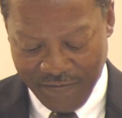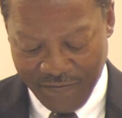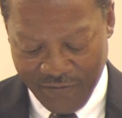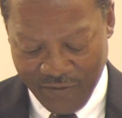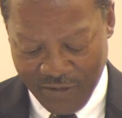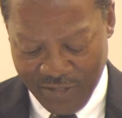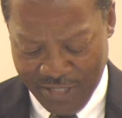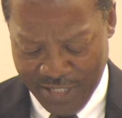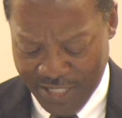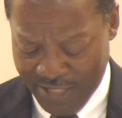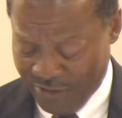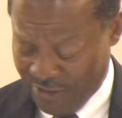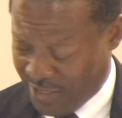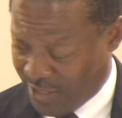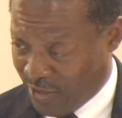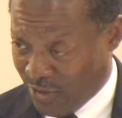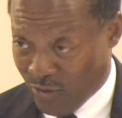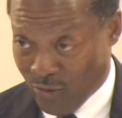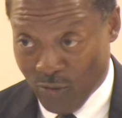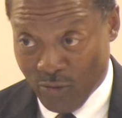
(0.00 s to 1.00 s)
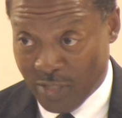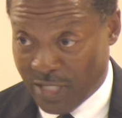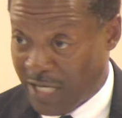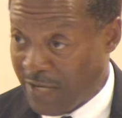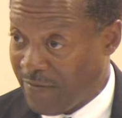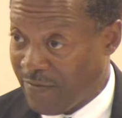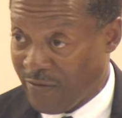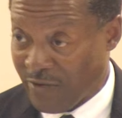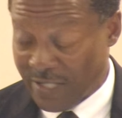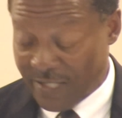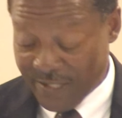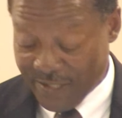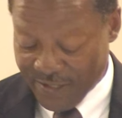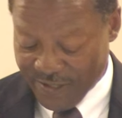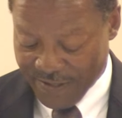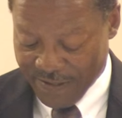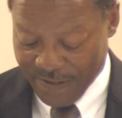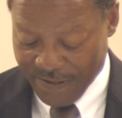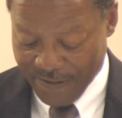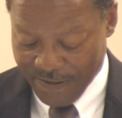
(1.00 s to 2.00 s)
for there is no
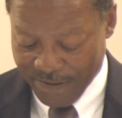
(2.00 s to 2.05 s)
difference.